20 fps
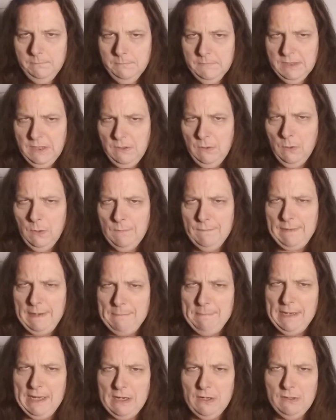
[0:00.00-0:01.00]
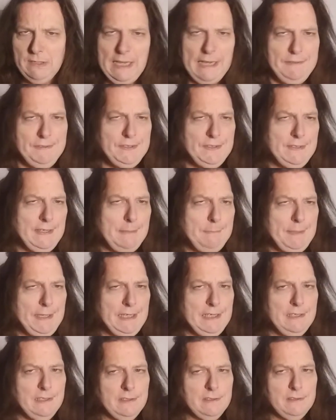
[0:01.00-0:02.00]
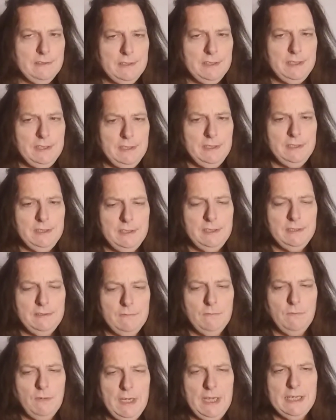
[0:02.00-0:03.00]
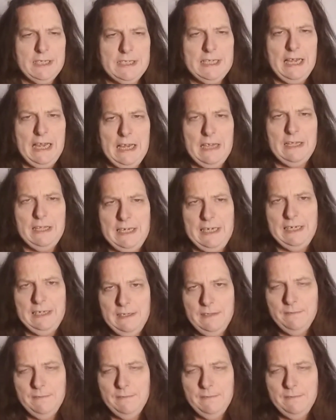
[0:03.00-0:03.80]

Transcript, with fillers: Or for that matter, live streaming. Exactly.